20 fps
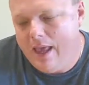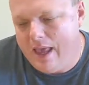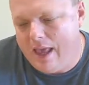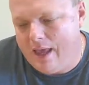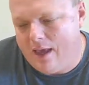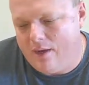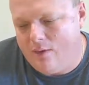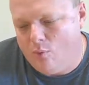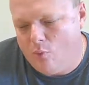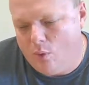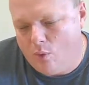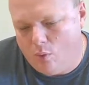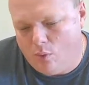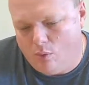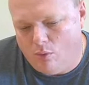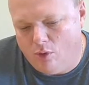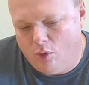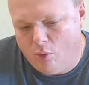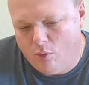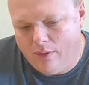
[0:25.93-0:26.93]
And when we
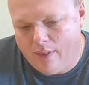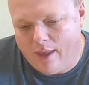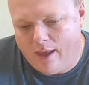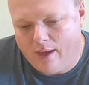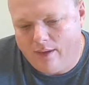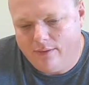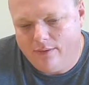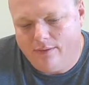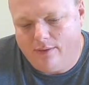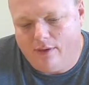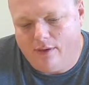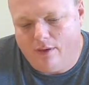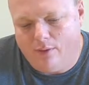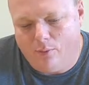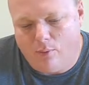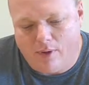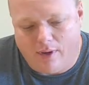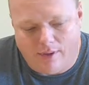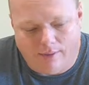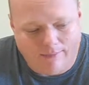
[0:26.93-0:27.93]
were doing that,
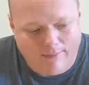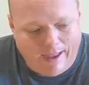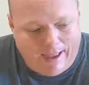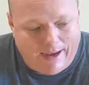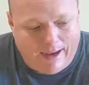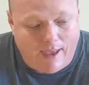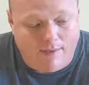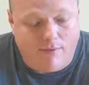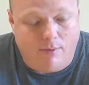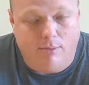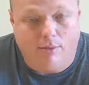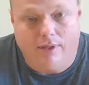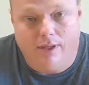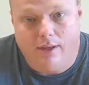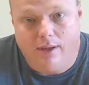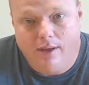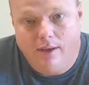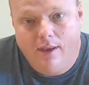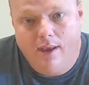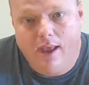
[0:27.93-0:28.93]
we
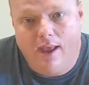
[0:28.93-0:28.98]
inevitably